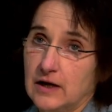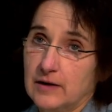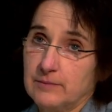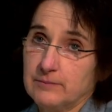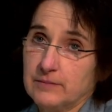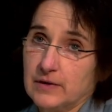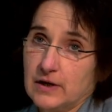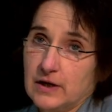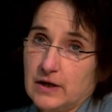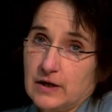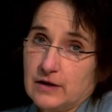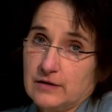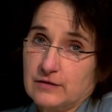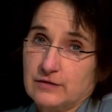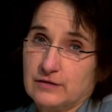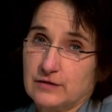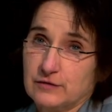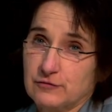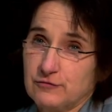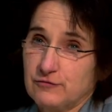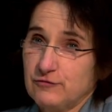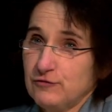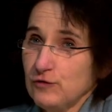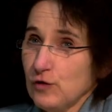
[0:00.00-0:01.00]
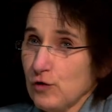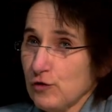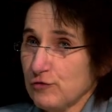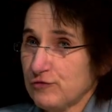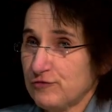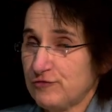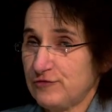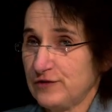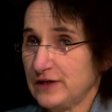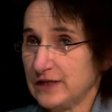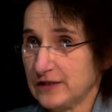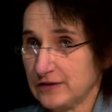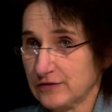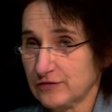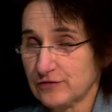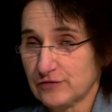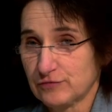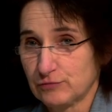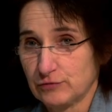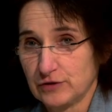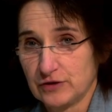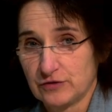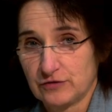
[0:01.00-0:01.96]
the four fins,